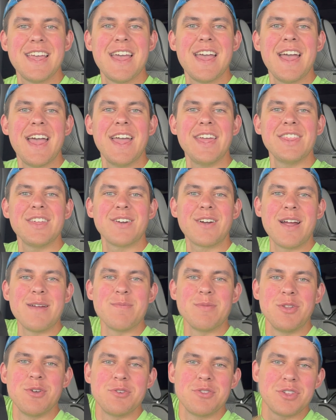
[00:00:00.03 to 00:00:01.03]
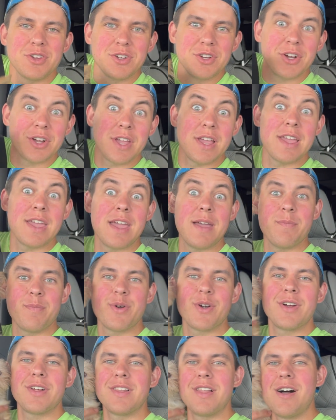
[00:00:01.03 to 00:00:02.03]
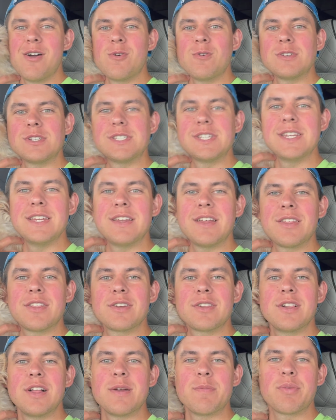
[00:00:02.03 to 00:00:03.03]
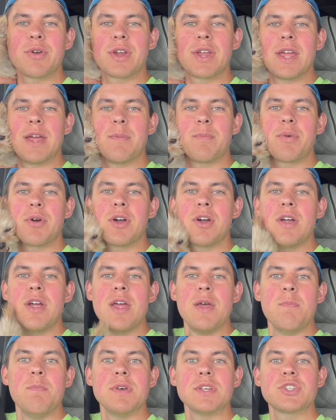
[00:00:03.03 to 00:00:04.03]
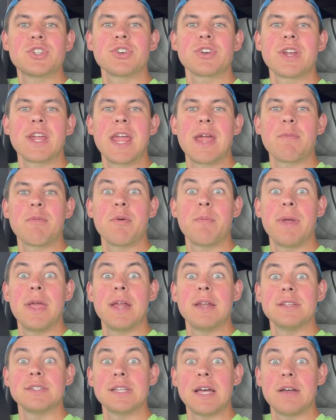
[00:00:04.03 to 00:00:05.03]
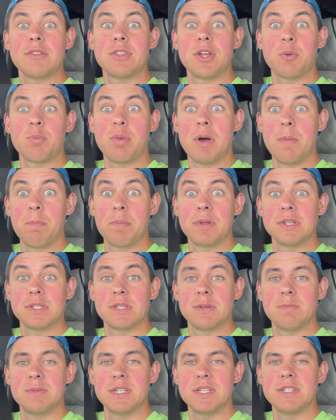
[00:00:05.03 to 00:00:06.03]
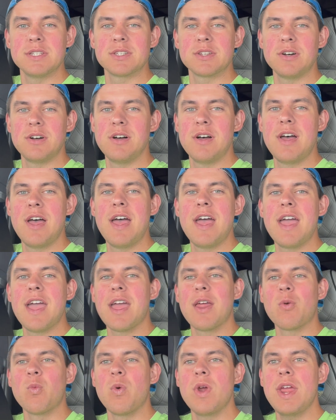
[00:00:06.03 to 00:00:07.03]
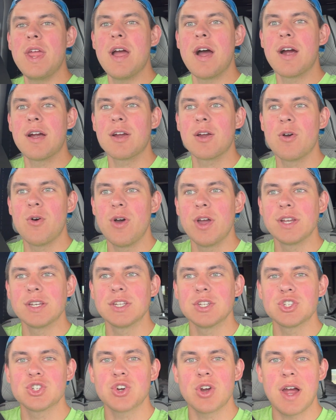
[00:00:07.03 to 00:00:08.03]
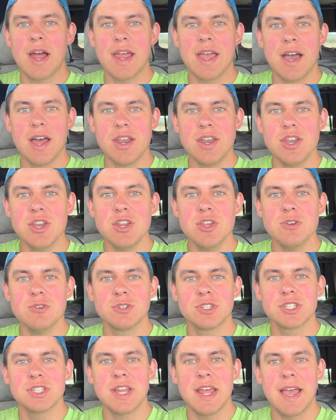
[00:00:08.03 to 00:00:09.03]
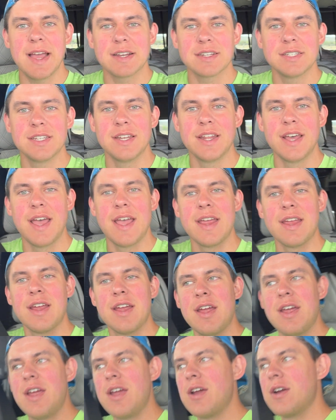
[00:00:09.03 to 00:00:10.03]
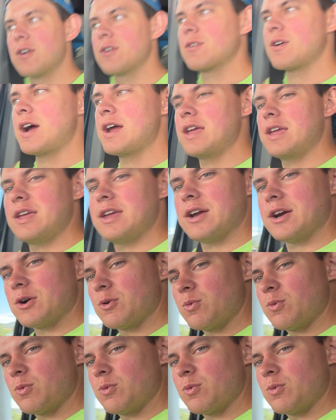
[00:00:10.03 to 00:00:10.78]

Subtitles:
Hey there, I'm Luke the Cooking Camper along with Zena the Glamper Camper. Mr. Cameraman is out there pumping some diesel, and we are going to try a new snack today. Right here